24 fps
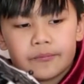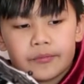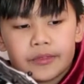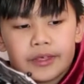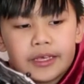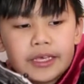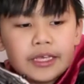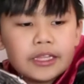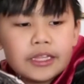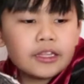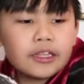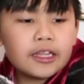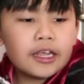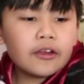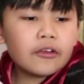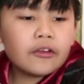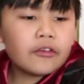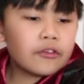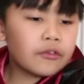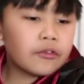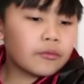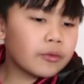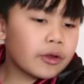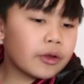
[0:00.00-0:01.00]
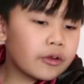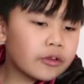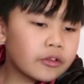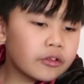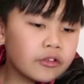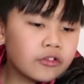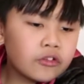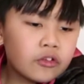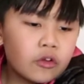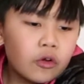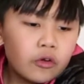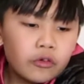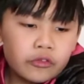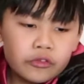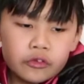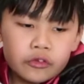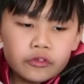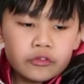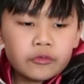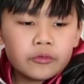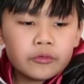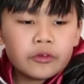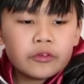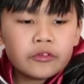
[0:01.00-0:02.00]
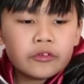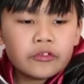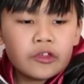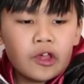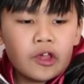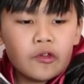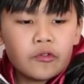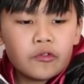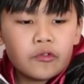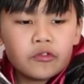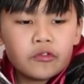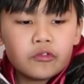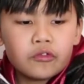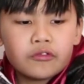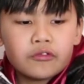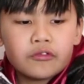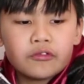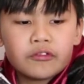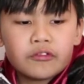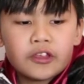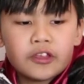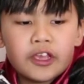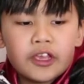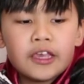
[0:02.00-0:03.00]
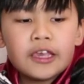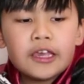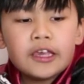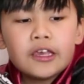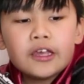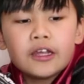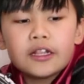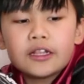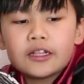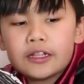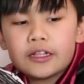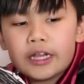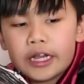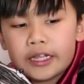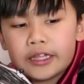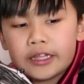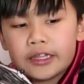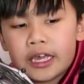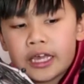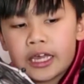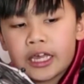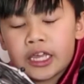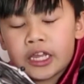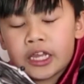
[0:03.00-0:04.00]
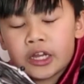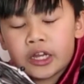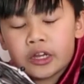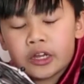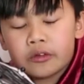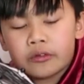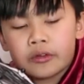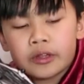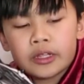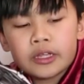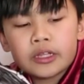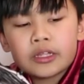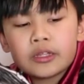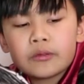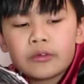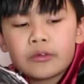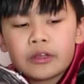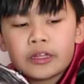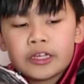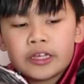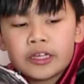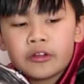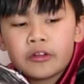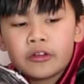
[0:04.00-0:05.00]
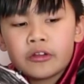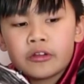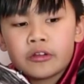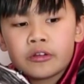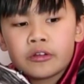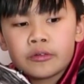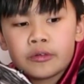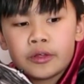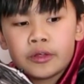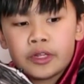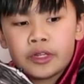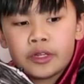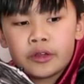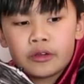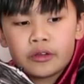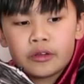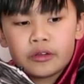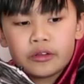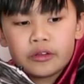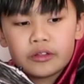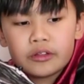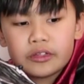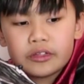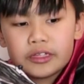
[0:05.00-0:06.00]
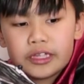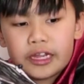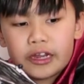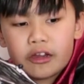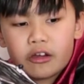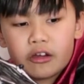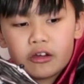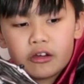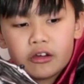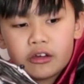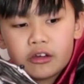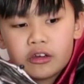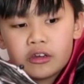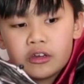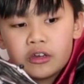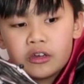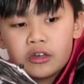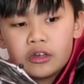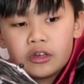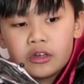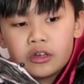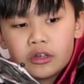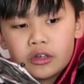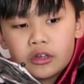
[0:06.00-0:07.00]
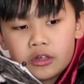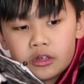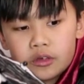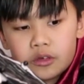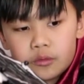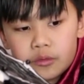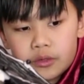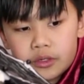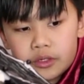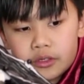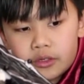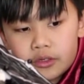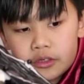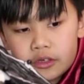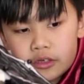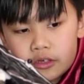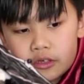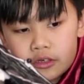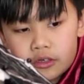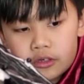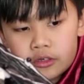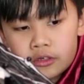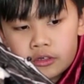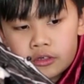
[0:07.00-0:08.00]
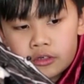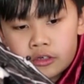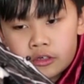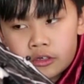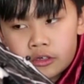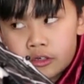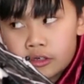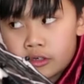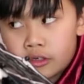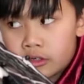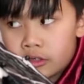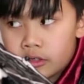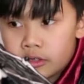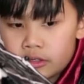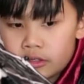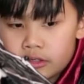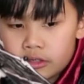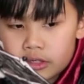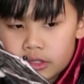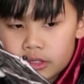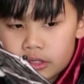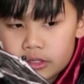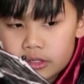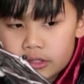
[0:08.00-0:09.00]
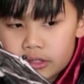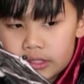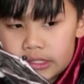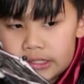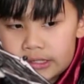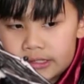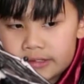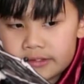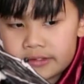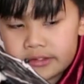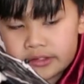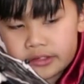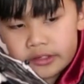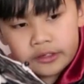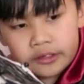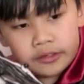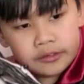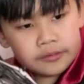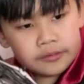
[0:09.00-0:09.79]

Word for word: and there's where the Scotosaurus has to stay. Like that, right right here, right here, there. With the, this.